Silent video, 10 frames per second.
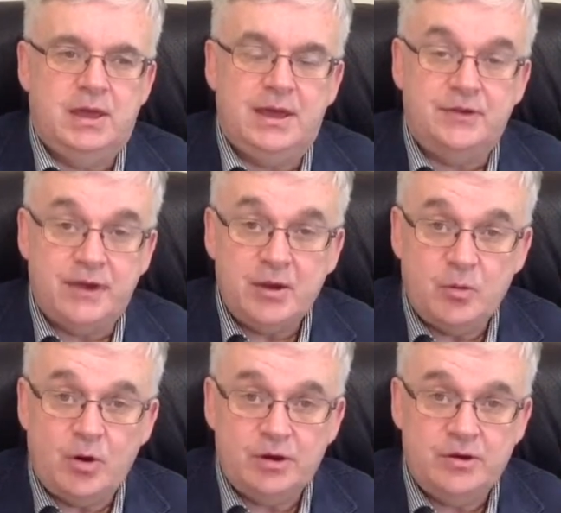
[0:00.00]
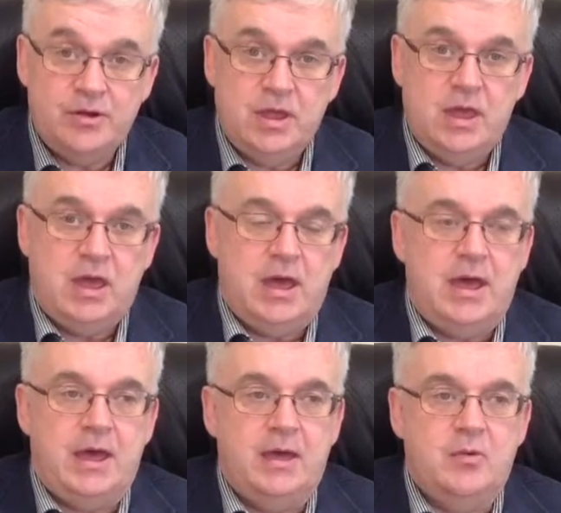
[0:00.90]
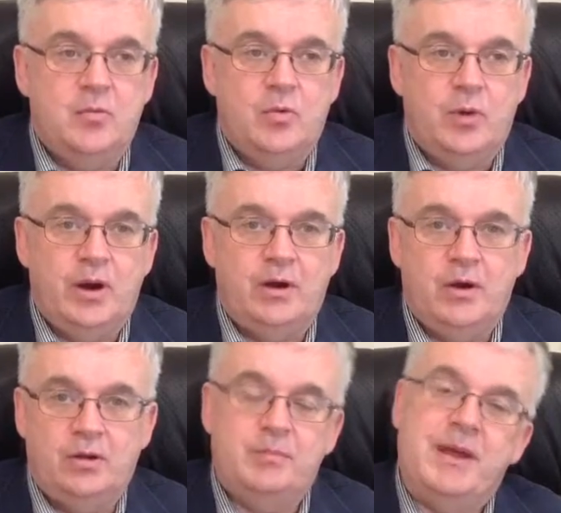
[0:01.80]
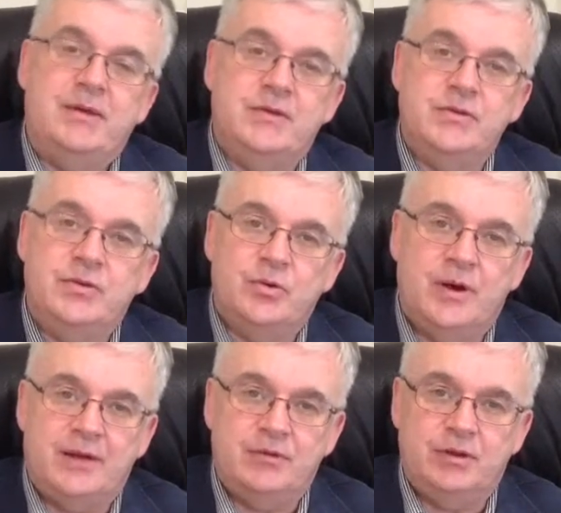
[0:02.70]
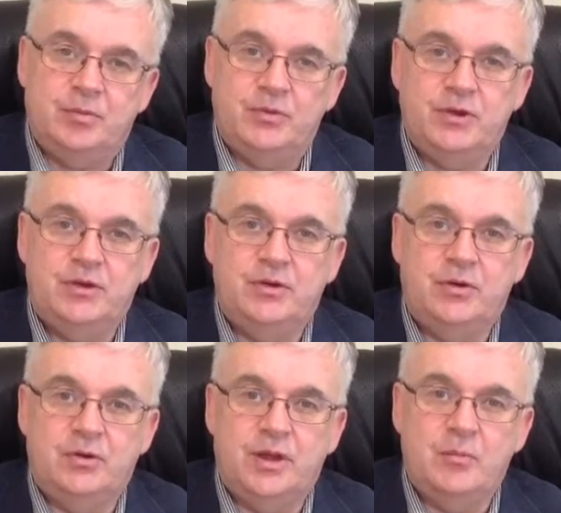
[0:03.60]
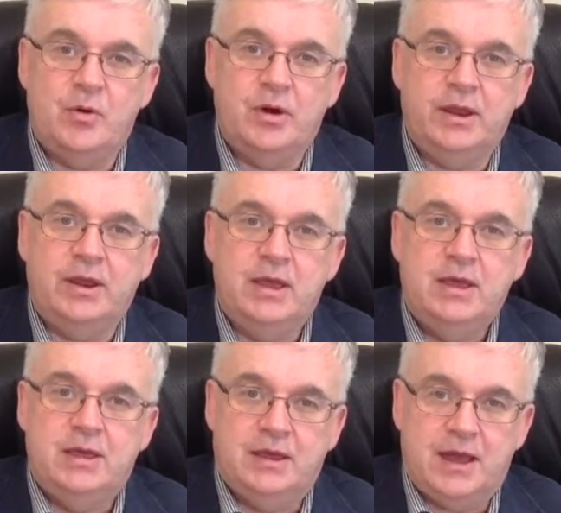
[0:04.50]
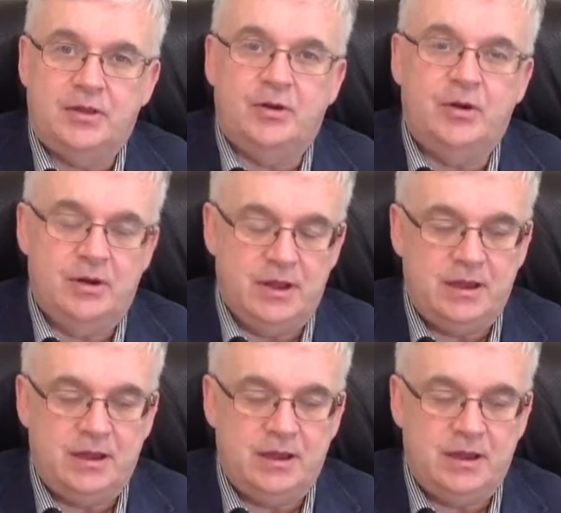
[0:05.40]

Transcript: a day ward where all the patients who are having the procedure done that morning gather,